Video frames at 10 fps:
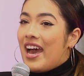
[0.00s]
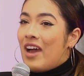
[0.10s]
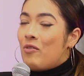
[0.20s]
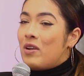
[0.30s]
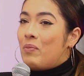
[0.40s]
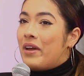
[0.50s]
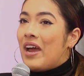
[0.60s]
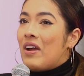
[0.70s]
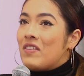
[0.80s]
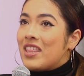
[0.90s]
I want to put
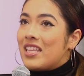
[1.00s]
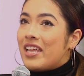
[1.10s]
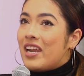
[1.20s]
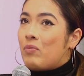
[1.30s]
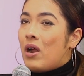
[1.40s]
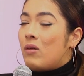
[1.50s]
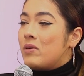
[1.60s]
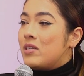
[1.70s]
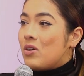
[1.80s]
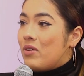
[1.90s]
out everything that I
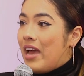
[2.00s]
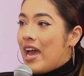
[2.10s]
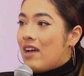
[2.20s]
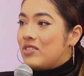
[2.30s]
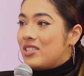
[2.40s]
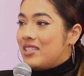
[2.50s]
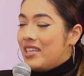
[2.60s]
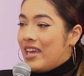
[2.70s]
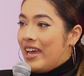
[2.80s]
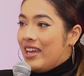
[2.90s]
probably don't have just
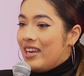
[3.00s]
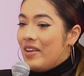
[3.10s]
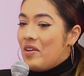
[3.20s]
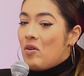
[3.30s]
yet.